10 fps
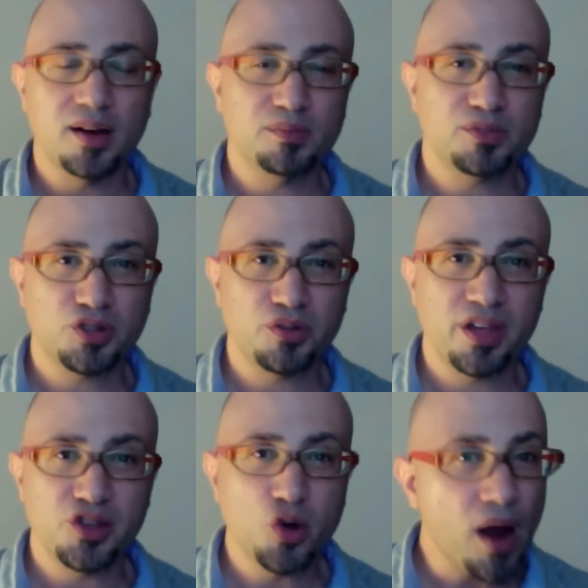so
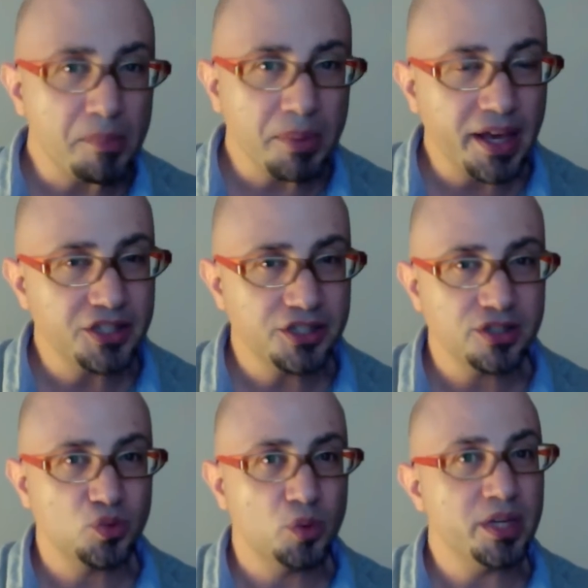that your
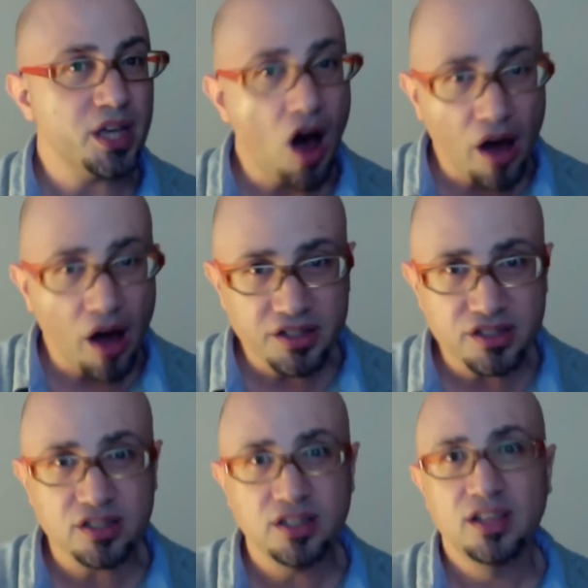applications will be
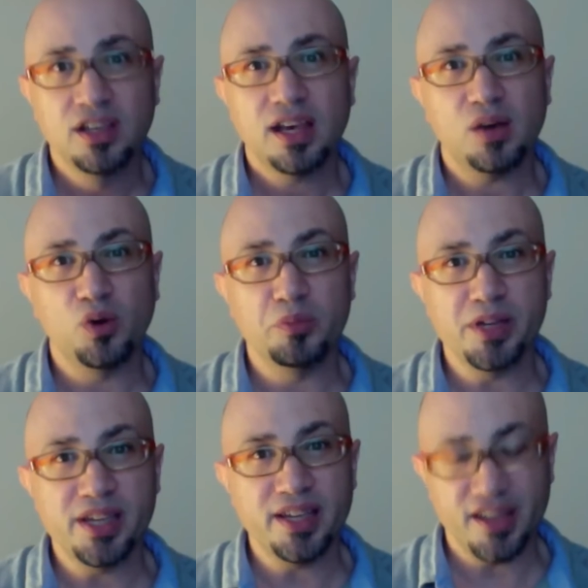honest, will
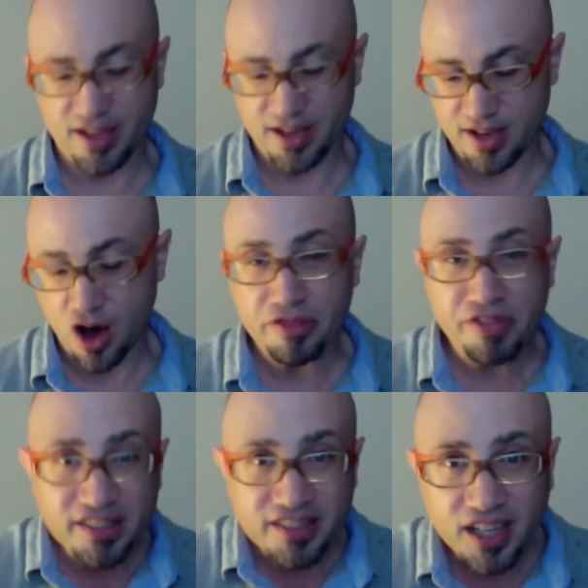be
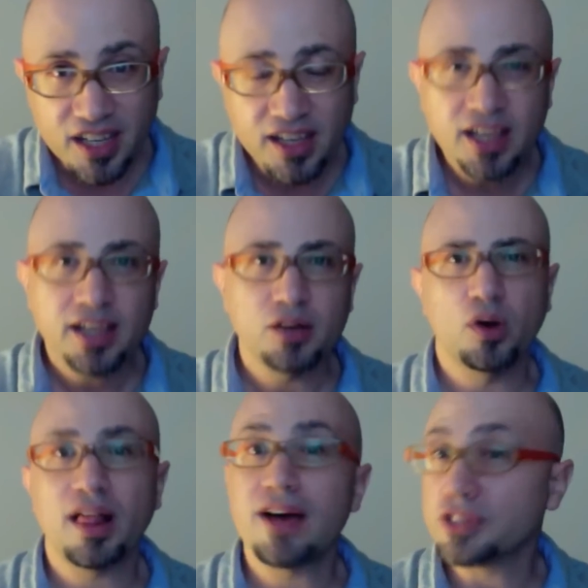authentic,
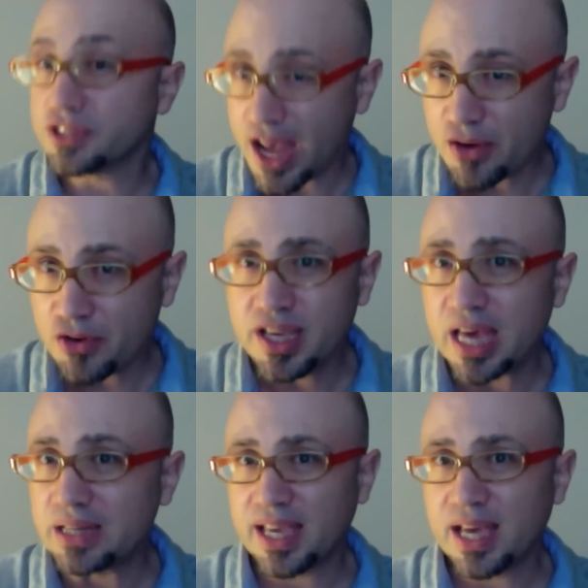will have integrity,
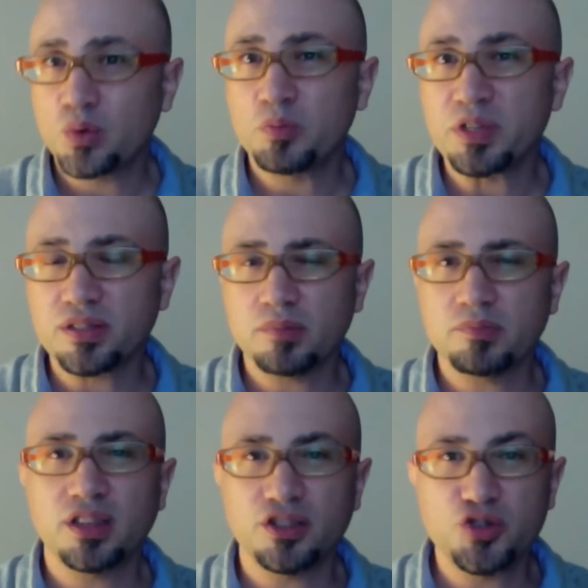and again, will be
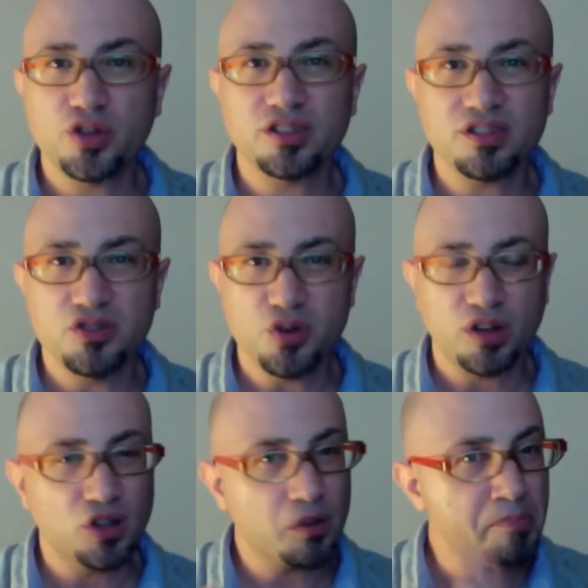something that you can
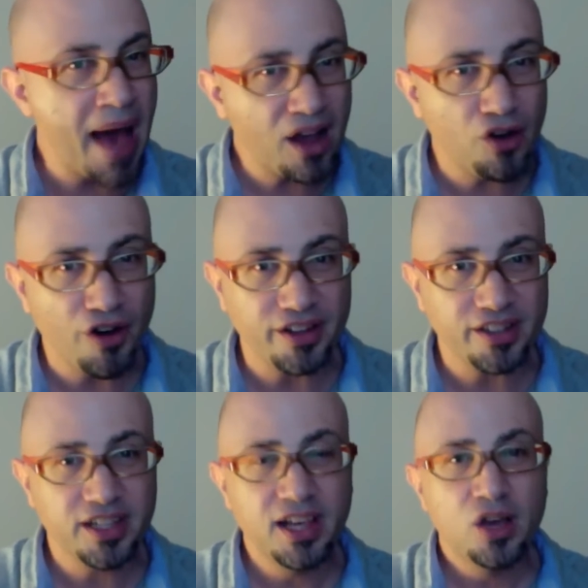look back on
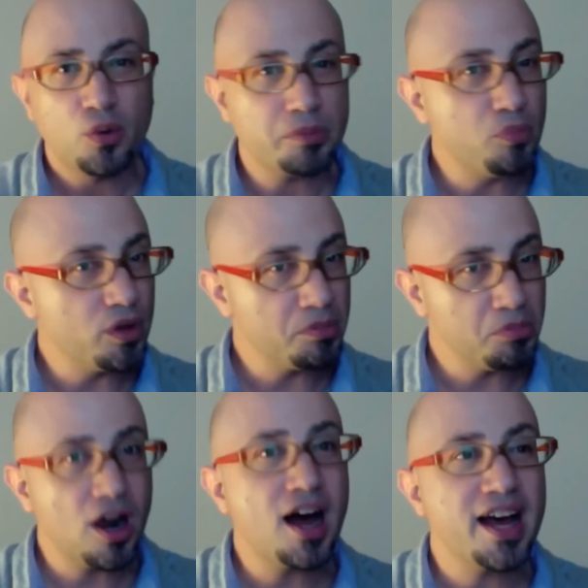with
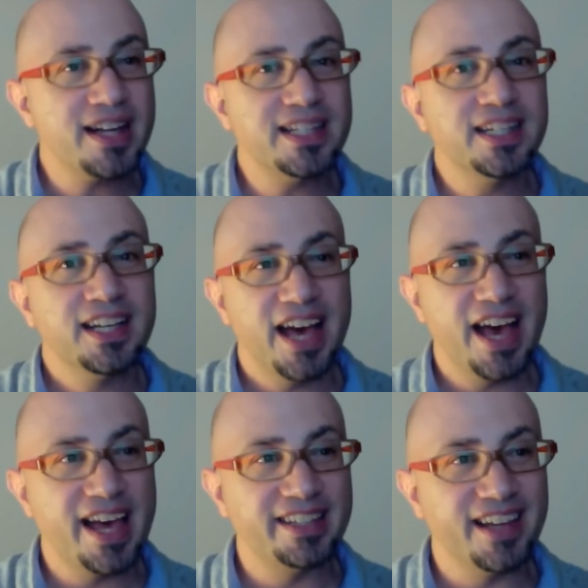pride
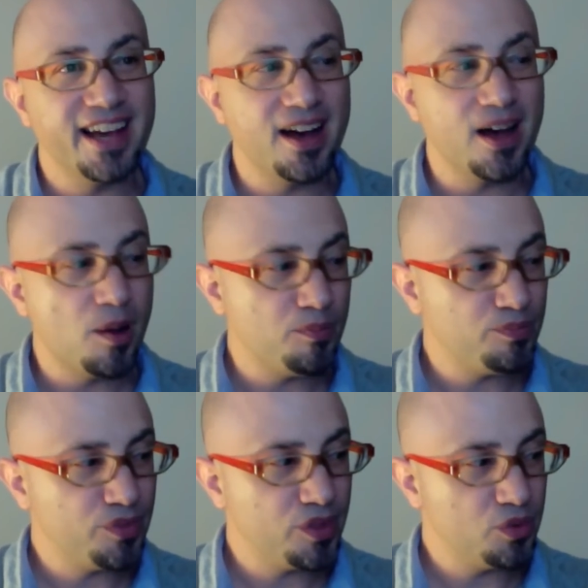and
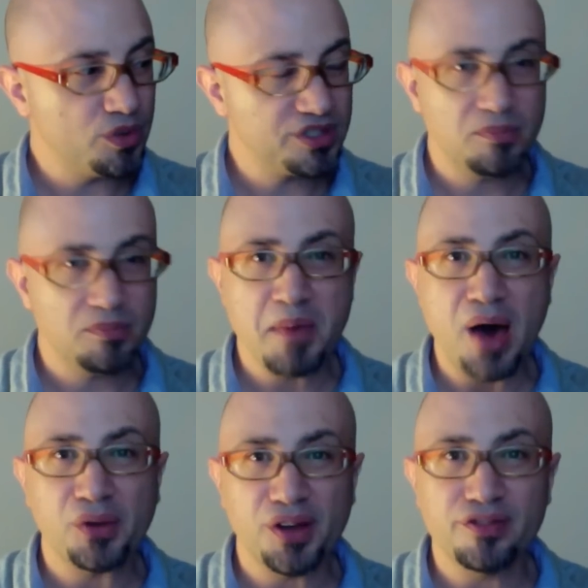with some
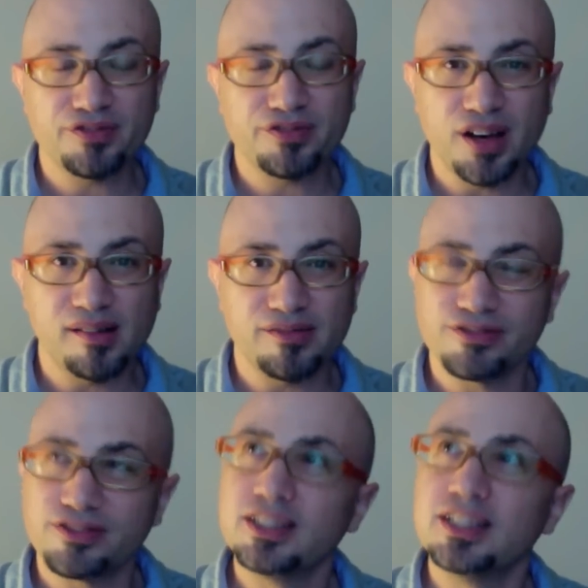amount of